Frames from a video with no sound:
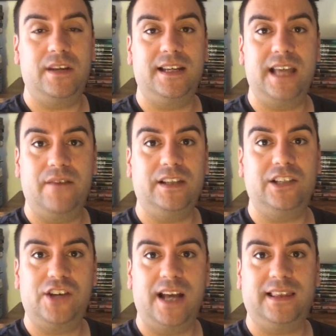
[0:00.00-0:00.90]
Definitely
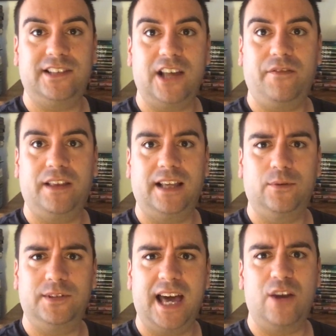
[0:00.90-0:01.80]
check this out if you like
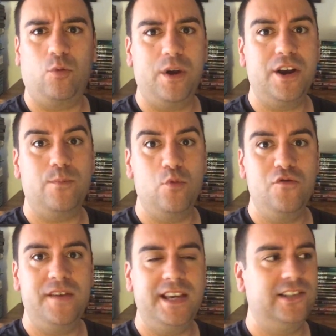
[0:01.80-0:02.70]
those kind of weird
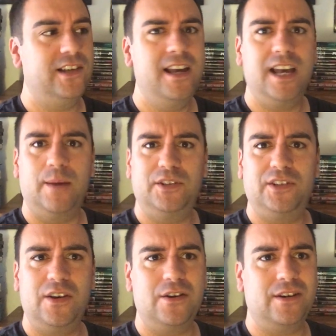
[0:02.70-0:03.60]
movies,
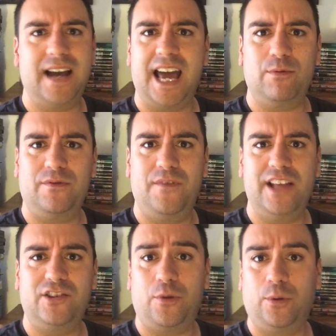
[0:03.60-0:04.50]
obscure kind of
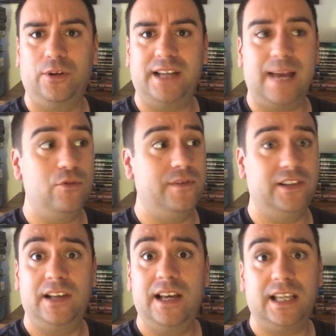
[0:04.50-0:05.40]
revenge thriller type
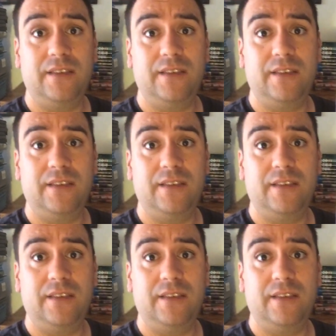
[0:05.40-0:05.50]
movies.